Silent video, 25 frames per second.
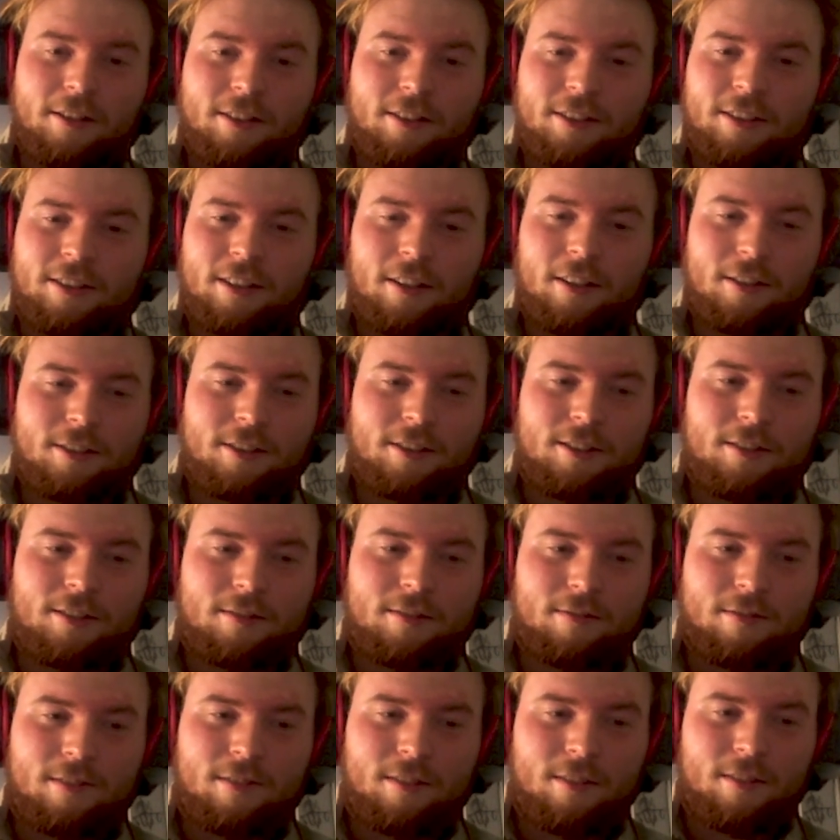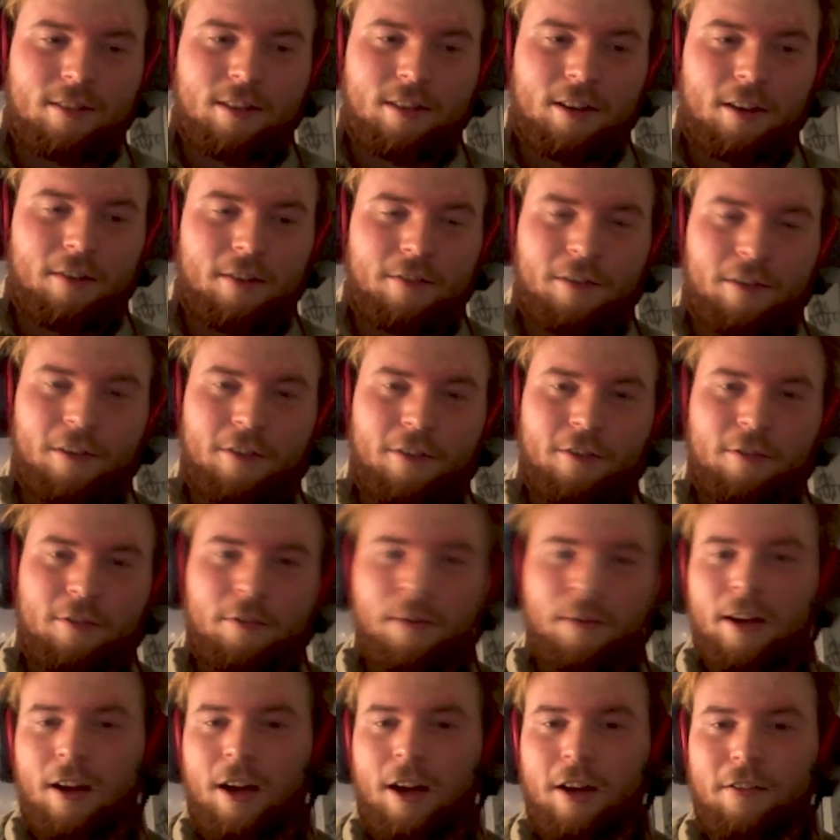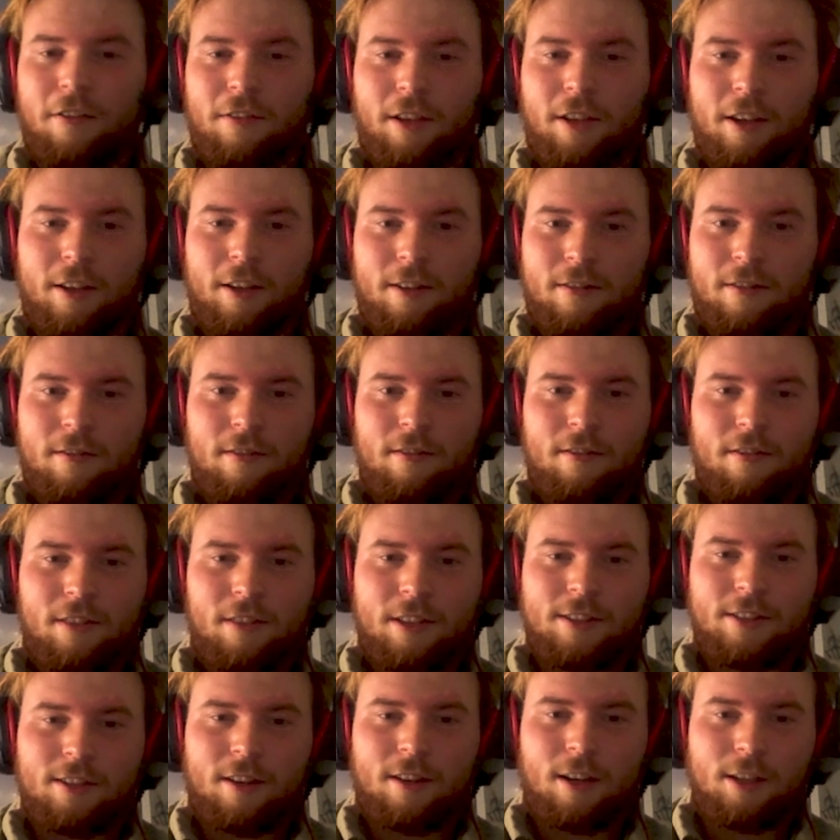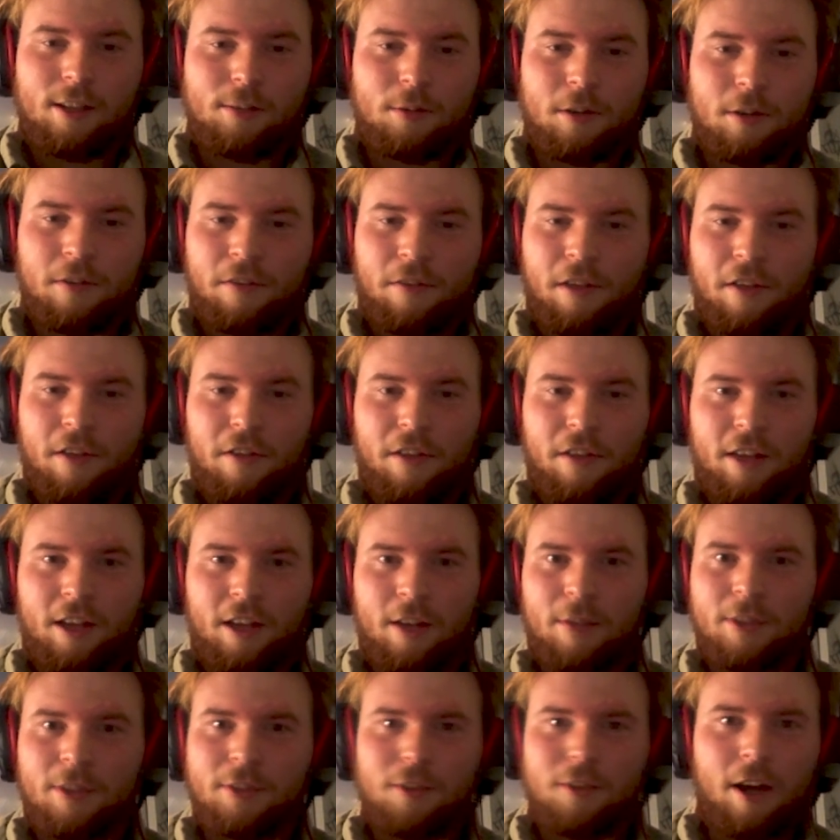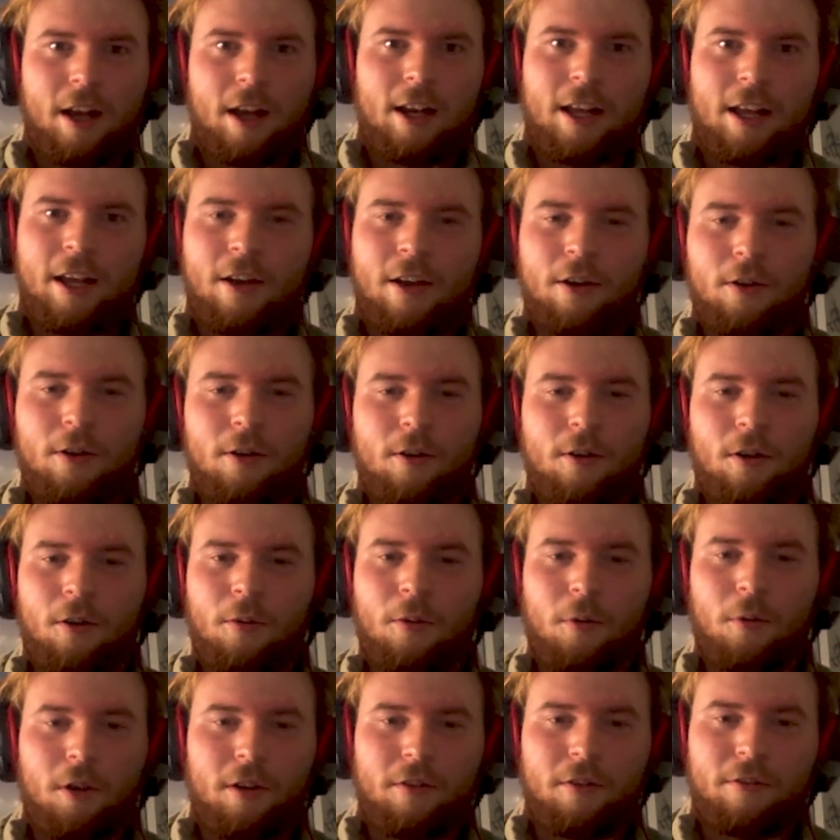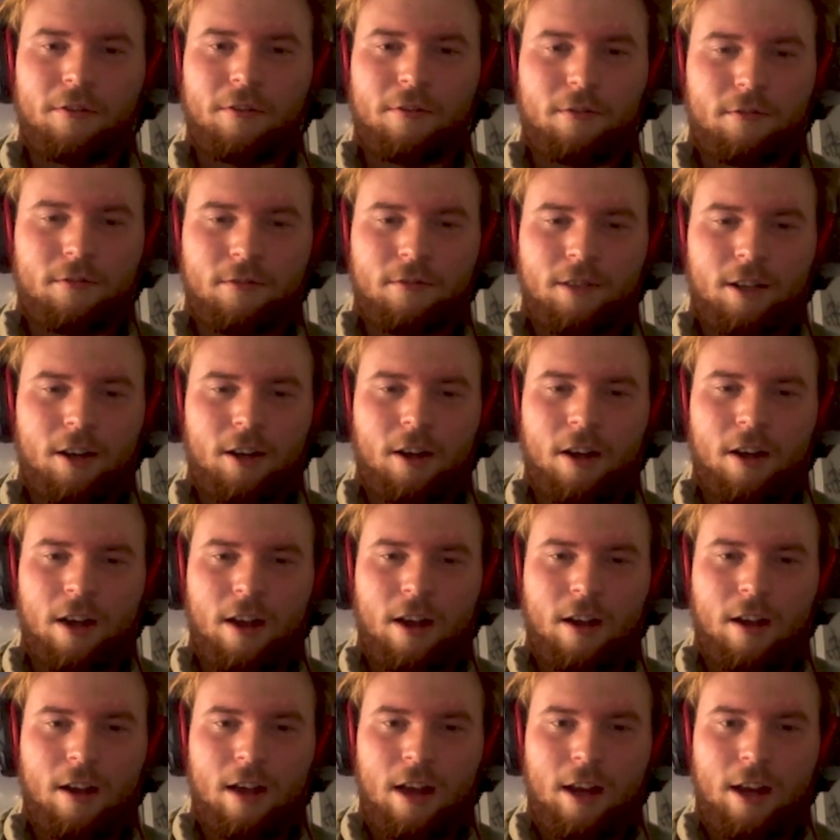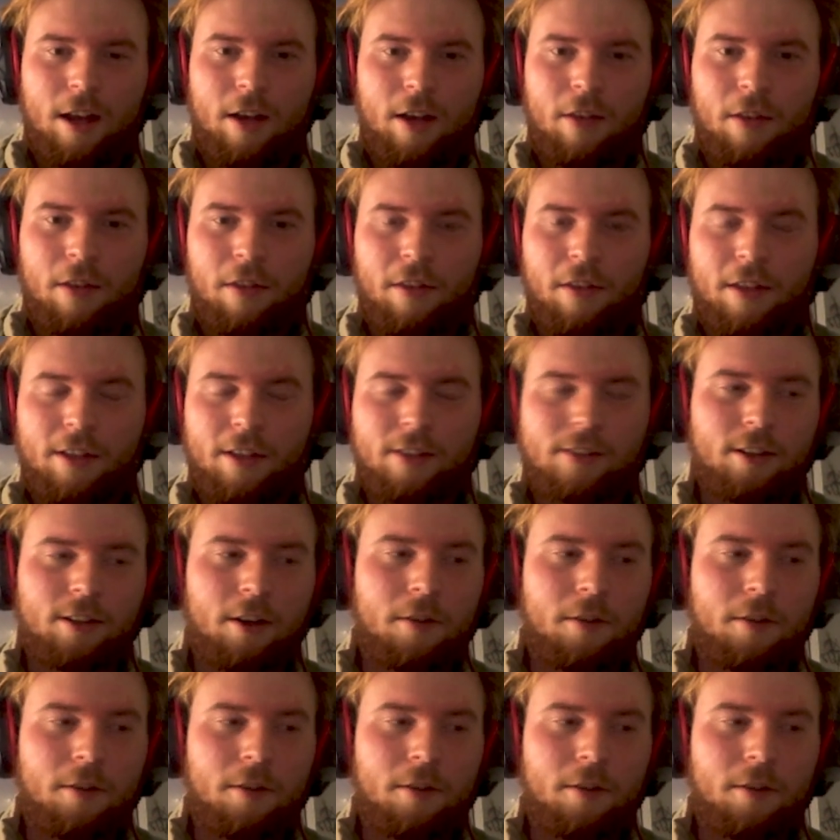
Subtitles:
I was you know, fearful for my life. Like, these guys, what if they think I'm Israeli, or what if, you know, any other thing?